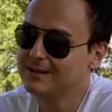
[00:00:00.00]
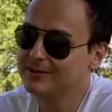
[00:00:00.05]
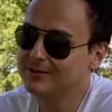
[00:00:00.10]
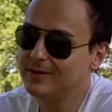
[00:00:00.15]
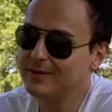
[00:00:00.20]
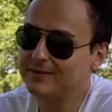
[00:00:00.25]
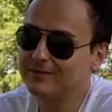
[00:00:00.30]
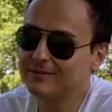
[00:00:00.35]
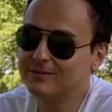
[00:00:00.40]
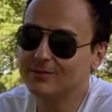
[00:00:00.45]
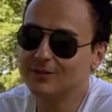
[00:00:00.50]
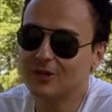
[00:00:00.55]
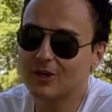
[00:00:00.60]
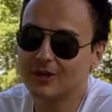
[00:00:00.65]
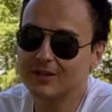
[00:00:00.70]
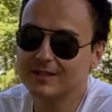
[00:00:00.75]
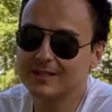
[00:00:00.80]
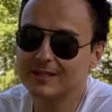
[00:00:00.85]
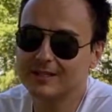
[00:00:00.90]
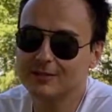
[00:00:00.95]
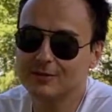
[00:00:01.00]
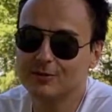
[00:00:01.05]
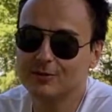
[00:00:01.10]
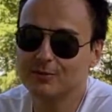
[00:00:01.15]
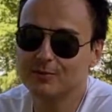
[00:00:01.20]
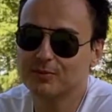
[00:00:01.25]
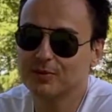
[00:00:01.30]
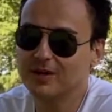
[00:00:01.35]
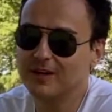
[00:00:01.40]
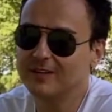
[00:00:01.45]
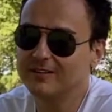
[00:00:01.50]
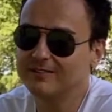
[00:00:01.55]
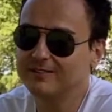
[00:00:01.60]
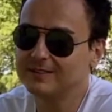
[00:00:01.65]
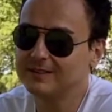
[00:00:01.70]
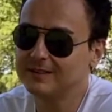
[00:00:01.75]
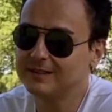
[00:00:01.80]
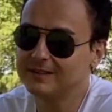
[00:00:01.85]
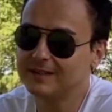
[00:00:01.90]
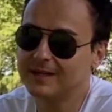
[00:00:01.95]
You have to lock in your
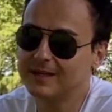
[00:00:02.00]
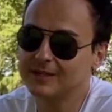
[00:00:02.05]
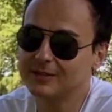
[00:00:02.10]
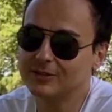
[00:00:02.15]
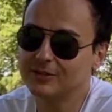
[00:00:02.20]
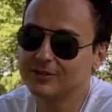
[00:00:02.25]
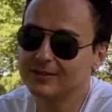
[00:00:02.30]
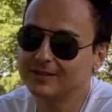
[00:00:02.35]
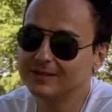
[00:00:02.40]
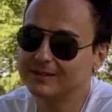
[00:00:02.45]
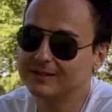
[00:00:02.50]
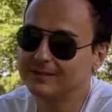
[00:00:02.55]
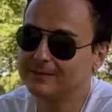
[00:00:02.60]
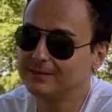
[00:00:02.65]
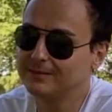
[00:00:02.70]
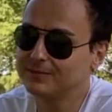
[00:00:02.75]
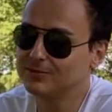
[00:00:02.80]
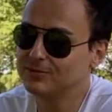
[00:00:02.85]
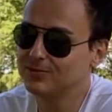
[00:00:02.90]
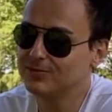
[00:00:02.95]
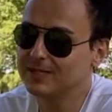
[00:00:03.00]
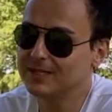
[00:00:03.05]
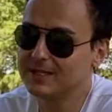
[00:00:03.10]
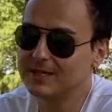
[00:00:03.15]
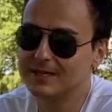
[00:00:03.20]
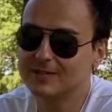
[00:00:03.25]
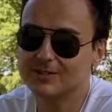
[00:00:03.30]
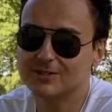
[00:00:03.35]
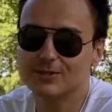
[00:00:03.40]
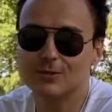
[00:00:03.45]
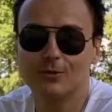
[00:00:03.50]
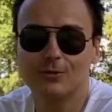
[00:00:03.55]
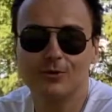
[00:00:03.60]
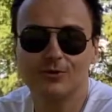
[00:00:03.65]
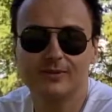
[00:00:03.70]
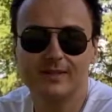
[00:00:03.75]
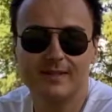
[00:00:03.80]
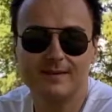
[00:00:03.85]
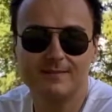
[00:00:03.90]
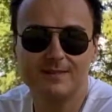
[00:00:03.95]
profit and not look at them. You cannot just
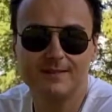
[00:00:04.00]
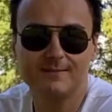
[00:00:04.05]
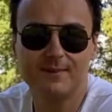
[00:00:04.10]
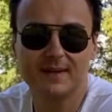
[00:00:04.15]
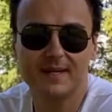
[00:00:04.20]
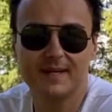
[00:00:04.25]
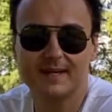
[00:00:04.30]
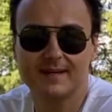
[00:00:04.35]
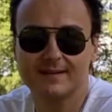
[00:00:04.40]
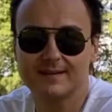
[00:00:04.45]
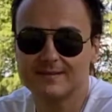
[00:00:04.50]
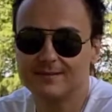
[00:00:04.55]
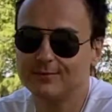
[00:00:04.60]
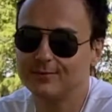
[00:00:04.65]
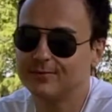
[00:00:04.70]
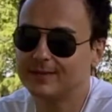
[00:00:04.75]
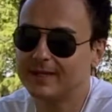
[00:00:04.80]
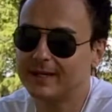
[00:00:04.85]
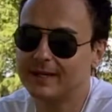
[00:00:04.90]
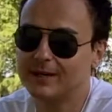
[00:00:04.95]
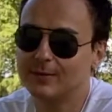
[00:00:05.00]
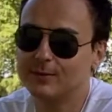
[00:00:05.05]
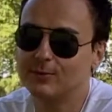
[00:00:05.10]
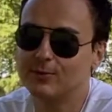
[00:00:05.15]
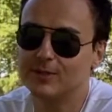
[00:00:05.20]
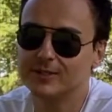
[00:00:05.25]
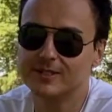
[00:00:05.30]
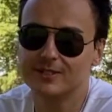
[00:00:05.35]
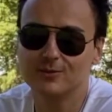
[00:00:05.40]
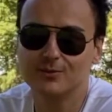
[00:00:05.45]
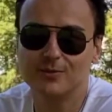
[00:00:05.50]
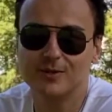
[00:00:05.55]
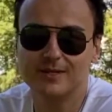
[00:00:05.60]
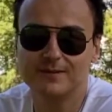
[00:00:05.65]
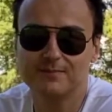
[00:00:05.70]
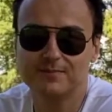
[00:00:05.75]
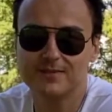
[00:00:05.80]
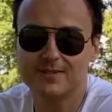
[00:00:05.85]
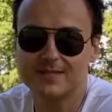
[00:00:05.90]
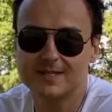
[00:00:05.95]
hold empty bags. If you're down more than
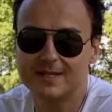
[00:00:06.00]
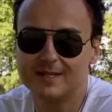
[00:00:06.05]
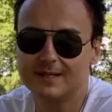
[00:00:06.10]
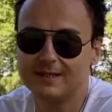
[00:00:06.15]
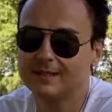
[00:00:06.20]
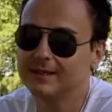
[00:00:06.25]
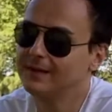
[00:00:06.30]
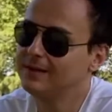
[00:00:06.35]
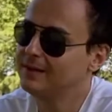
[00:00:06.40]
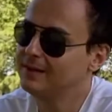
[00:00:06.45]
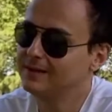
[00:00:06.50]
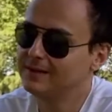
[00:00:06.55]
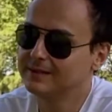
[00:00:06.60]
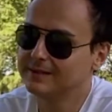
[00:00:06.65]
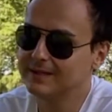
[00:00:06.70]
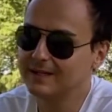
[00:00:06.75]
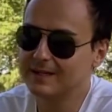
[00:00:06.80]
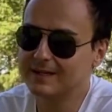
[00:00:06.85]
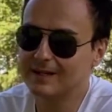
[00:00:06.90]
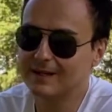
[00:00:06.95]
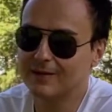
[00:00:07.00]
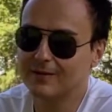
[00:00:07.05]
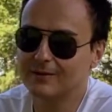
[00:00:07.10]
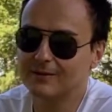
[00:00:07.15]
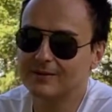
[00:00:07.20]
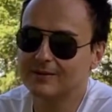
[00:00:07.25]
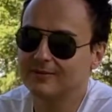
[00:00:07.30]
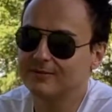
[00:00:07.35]
20%, get out.